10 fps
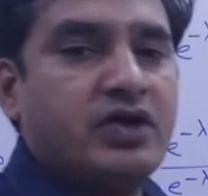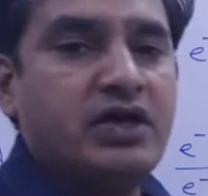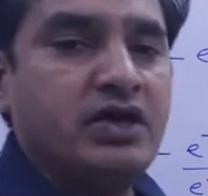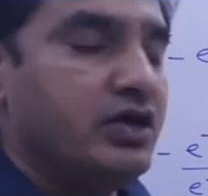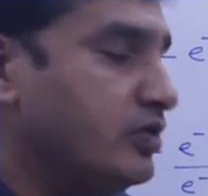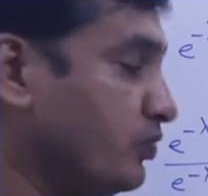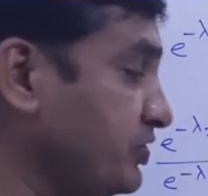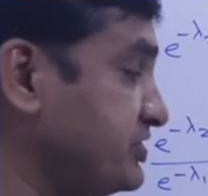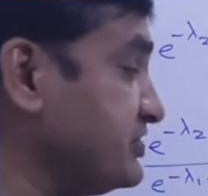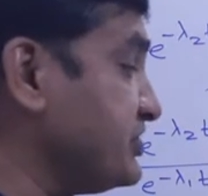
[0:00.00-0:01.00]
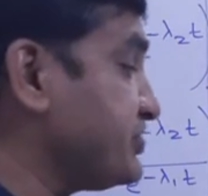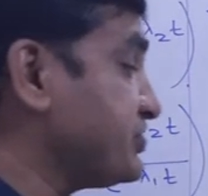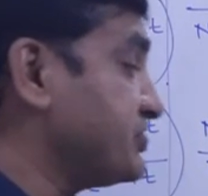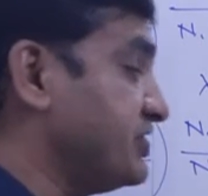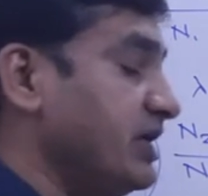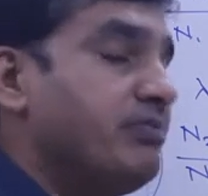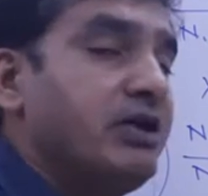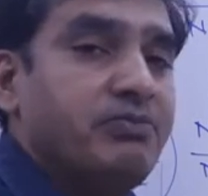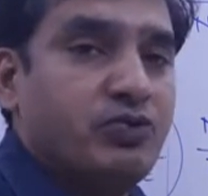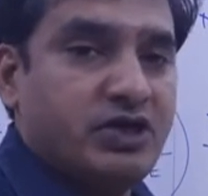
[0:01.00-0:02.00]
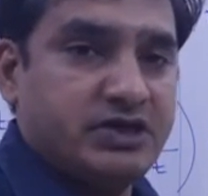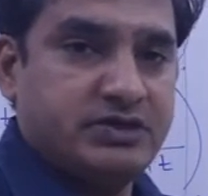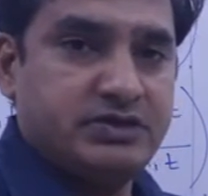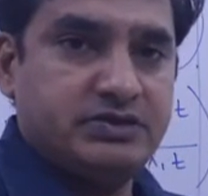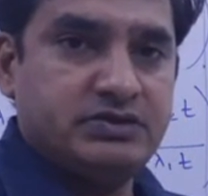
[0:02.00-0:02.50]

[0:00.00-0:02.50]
Okay, which is a stable product.